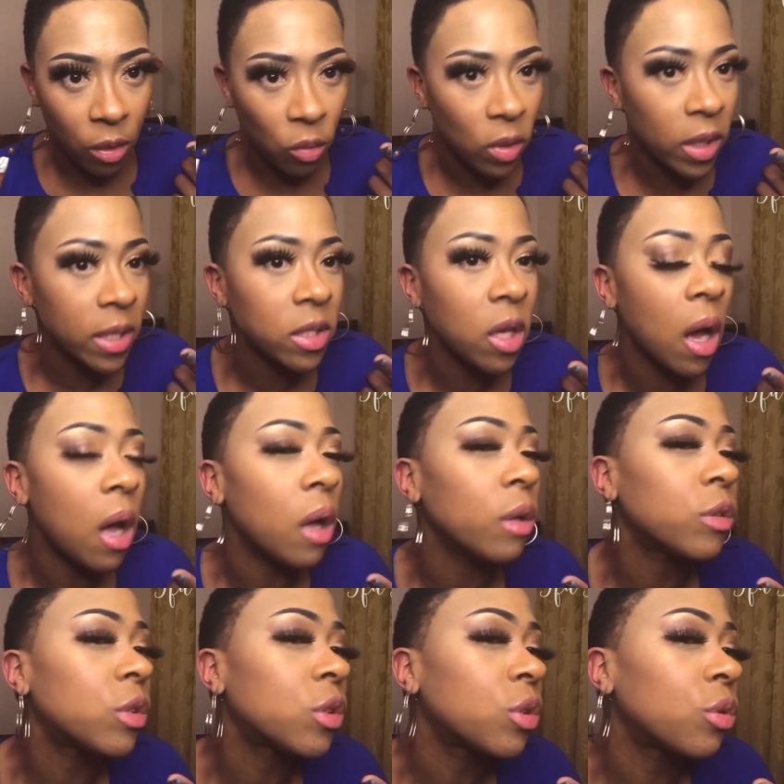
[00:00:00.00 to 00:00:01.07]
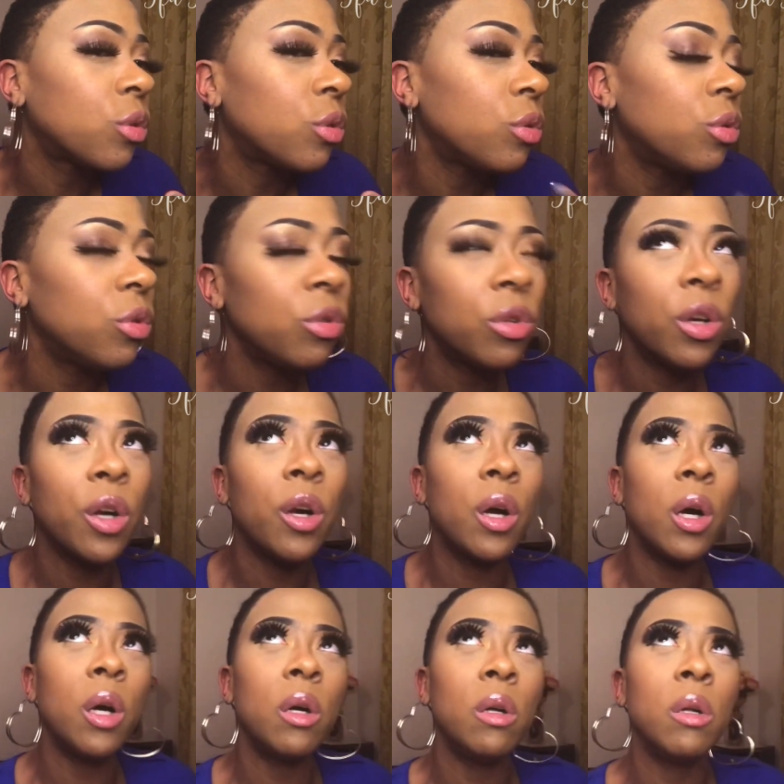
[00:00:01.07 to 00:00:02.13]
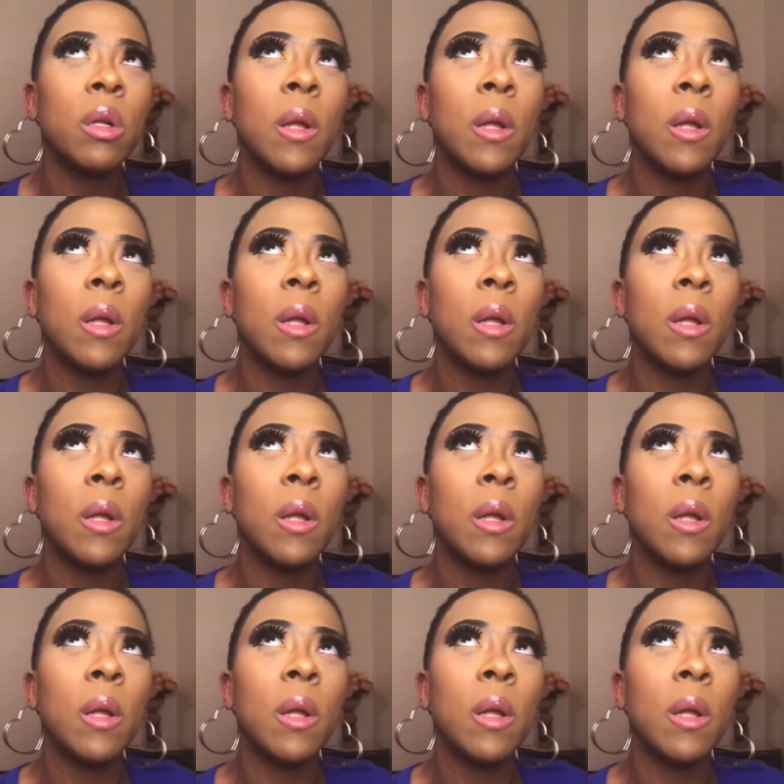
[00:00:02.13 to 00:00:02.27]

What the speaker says: ones called Schoolgirl.